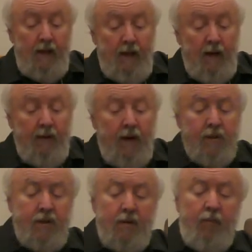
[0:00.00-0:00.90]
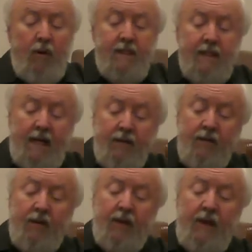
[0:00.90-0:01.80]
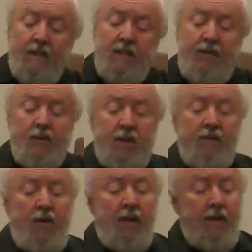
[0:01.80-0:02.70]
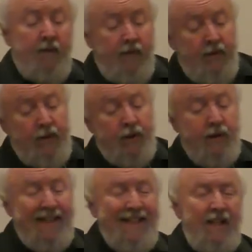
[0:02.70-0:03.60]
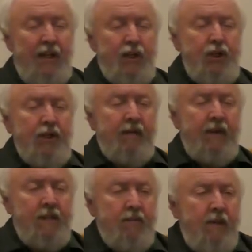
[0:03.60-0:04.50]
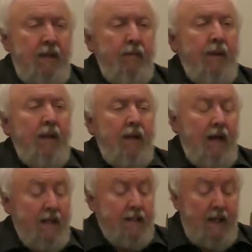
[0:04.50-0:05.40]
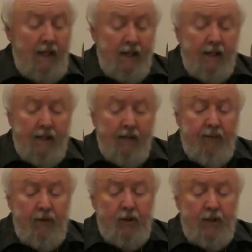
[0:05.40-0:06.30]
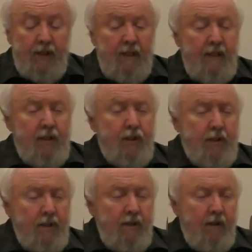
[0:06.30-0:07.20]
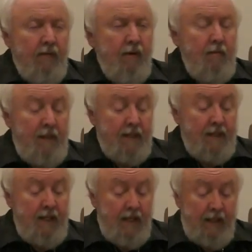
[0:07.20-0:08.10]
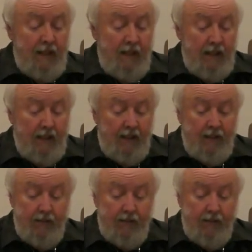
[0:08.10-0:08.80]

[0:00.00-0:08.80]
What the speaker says: Here he also points out 2 things. First of all, the future condition of Israel, and secondly, the future condition of her messianic king.